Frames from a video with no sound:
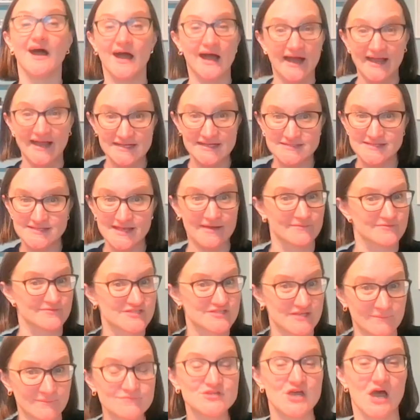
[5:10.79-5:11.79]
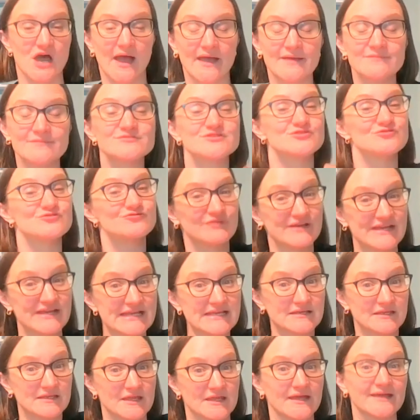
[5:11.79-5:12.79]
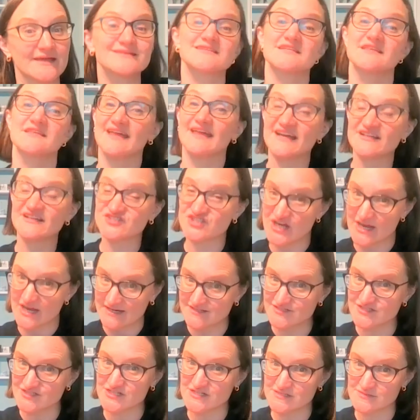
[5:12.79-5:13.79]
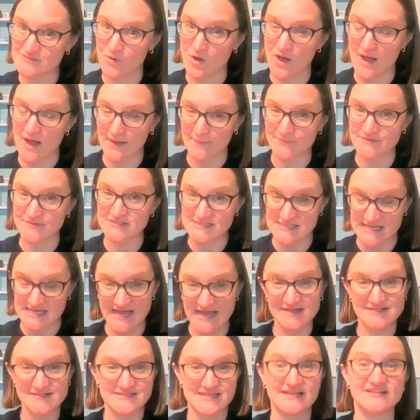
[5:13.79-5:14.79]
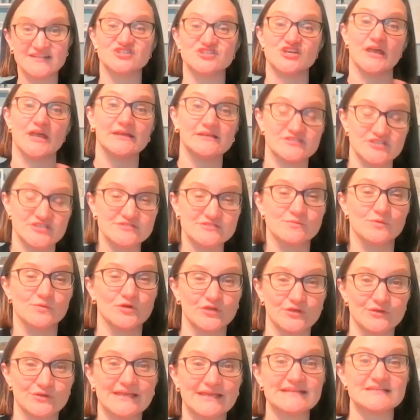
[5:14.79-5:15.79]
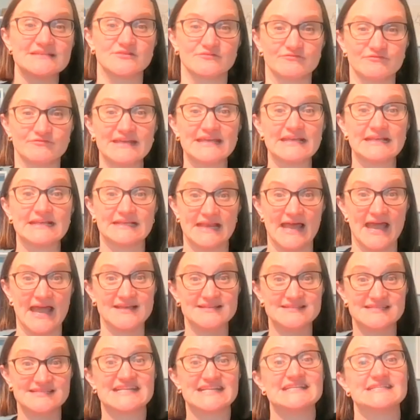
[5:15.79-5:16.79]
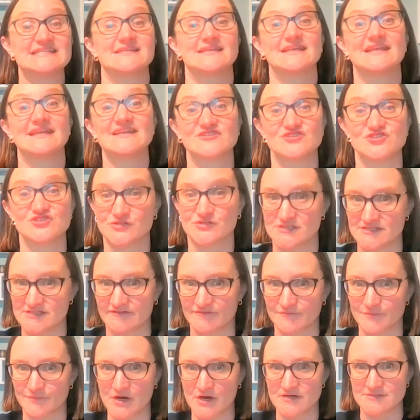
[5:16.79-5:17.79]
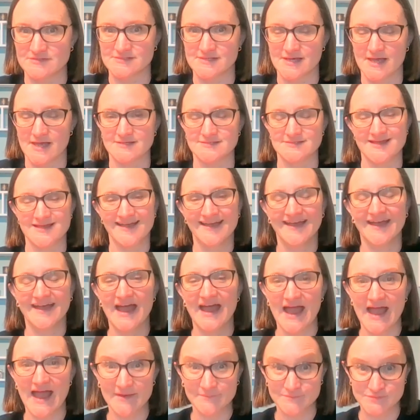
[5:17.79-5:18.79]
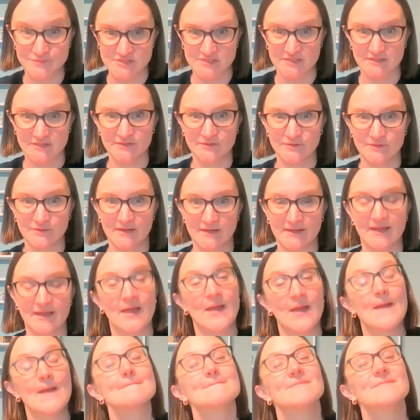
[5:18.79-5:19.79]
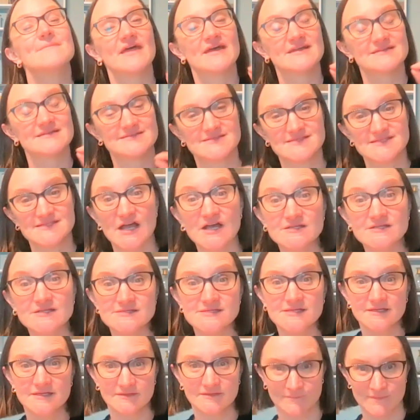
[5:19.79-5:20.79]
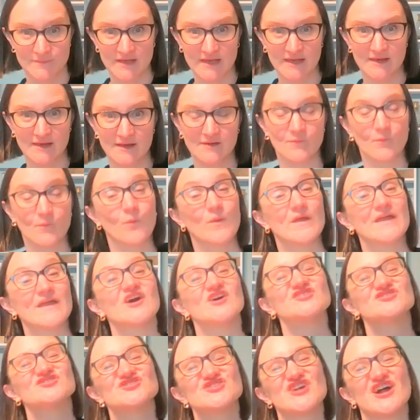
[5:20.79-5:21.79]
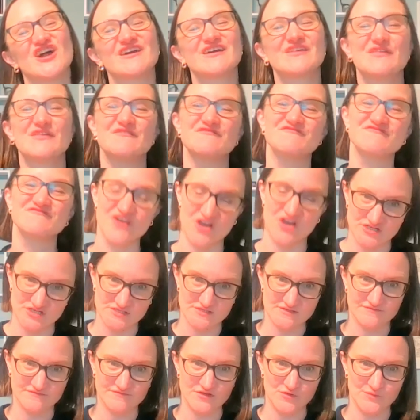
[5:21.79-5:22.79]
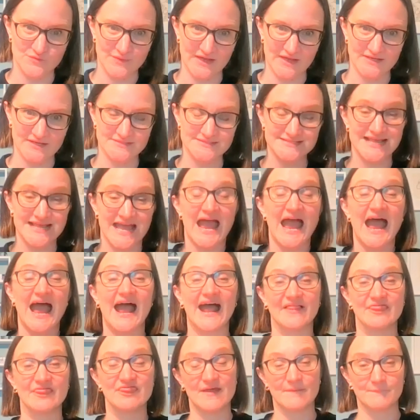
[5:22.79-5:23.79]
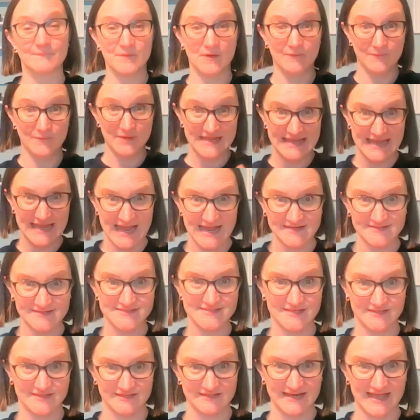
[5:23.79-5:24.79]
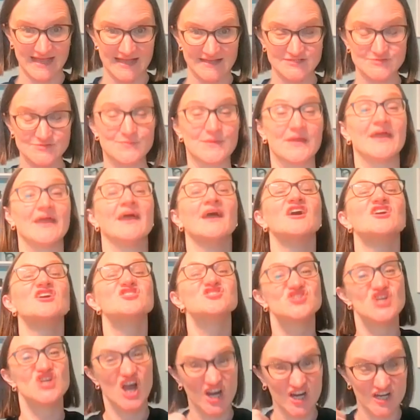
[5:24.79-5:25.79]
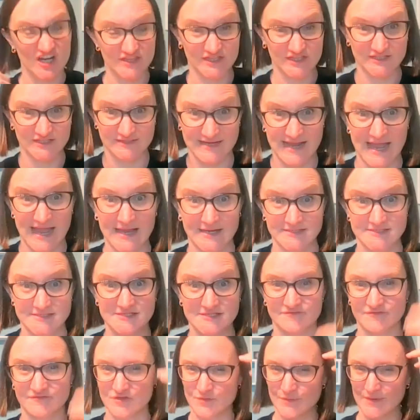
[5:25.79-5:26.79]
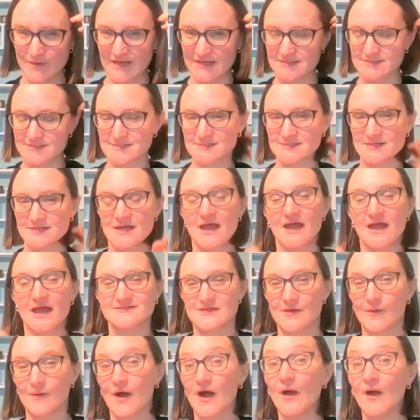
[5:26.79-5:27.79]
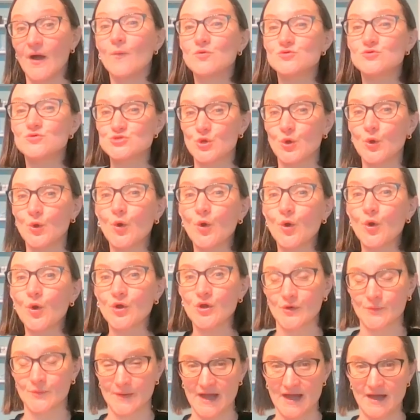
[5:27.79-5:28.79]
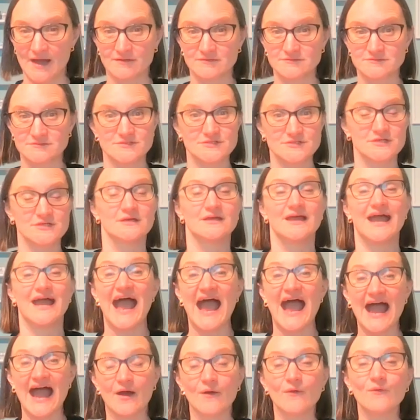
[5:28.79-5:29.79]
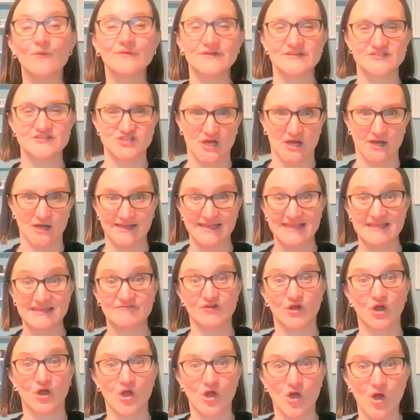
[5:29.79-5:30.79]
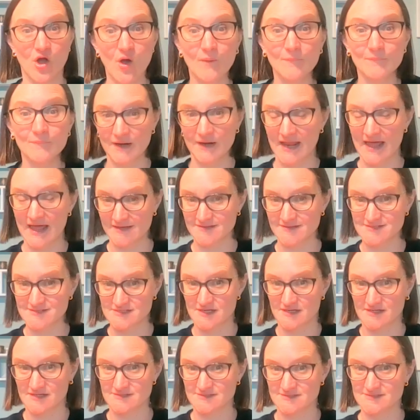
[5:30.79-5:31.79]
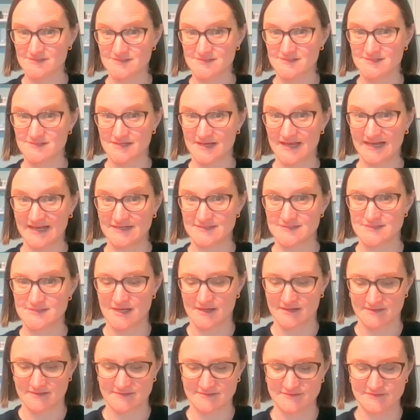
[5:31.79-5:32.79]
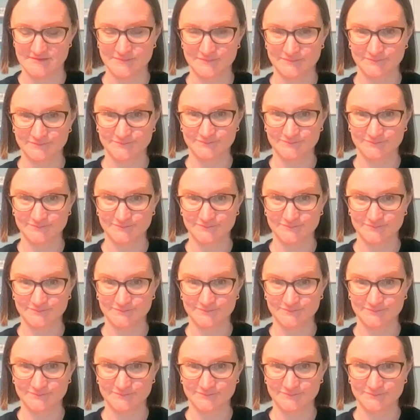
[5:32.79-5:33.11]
I accept sometimes you read things and that changes what happens next. That changes what you need to read next. It's an iterative process. Absolutely. But that doesn't mean we can't chunk the first few bits. And then when we get to the next bit, chunk the next few bits. So I will talk about how we chunk even complex tasks in a second.